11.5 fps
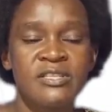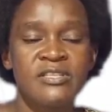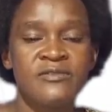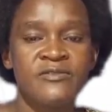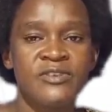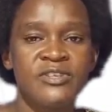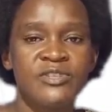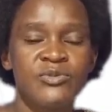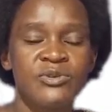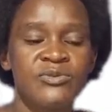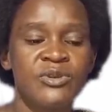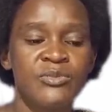difference
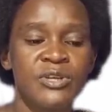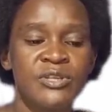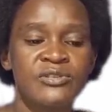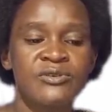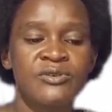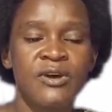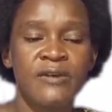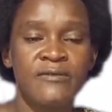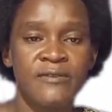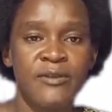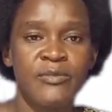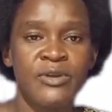between mixed
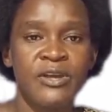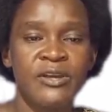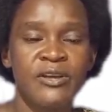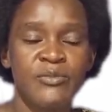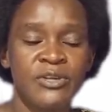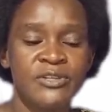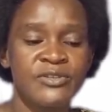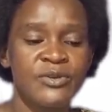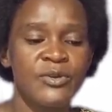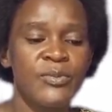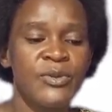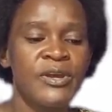farming and mixed
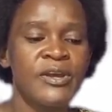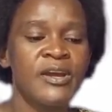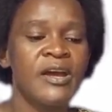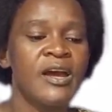cropping.